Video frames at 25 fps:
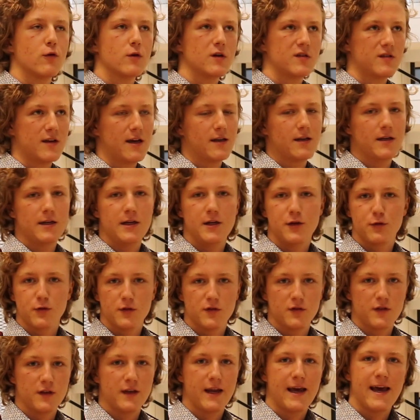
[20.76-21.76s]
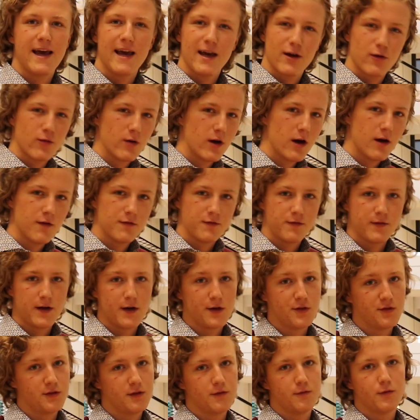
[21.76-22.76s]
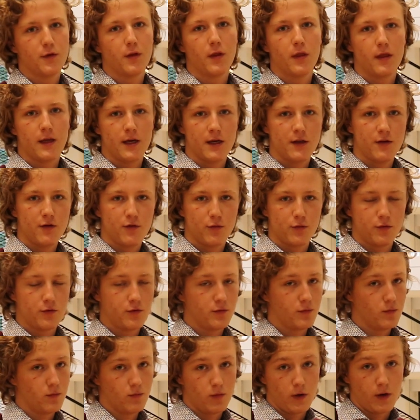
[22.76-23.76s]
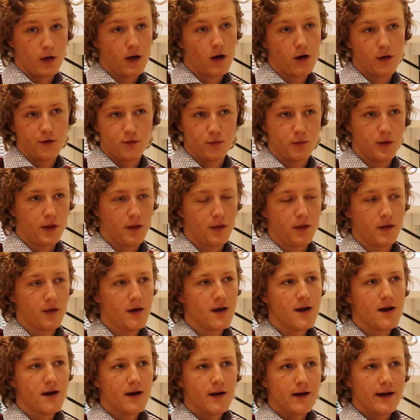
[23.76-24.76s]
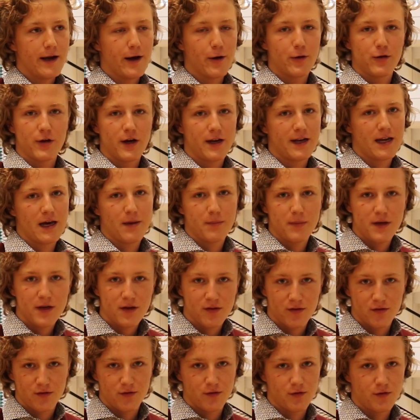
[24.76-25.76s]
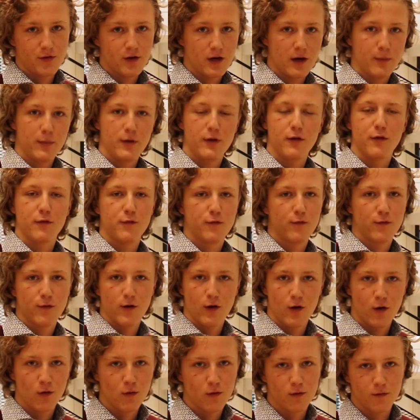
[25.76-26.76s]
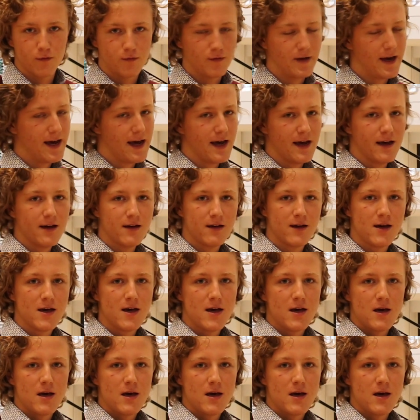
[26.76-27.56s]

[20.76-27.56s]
always had an interest in aircraft, various different things with regards with aerodynamics, turbulent flow of air.